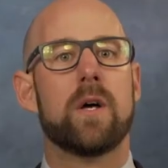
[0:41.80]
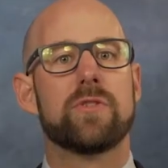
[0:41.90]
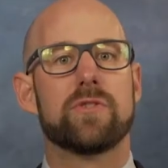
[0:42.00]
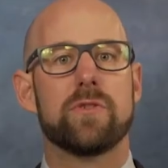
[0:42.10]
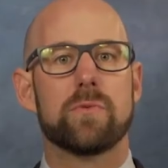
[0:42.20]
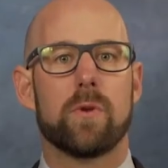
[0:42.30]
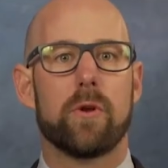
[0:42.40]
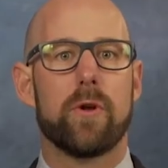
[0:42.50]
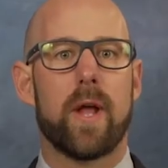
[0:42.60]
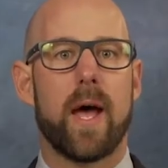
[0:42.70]
Students will
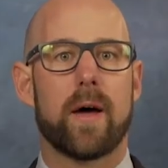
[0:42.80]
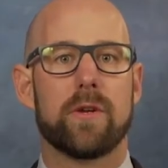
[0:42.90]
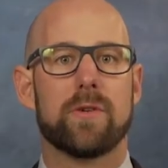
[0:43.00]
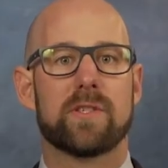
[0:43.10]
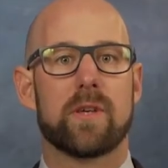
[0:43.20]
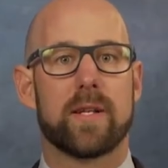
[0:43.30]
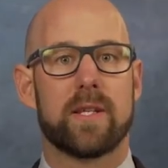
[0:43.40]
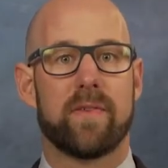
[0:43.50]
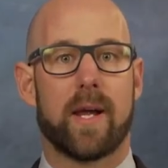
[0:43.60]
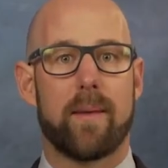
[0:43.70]
learn how to use
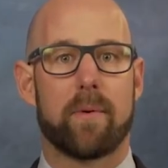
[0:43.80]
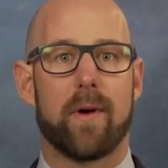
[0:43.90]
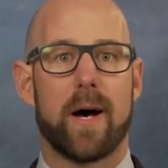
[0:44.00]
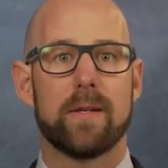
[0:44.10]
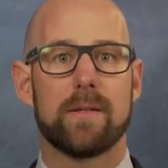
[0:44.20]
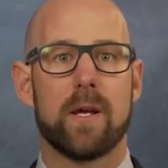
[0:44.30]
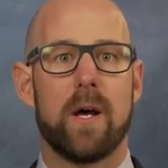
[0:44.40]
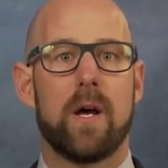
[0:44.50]
scientific apparatus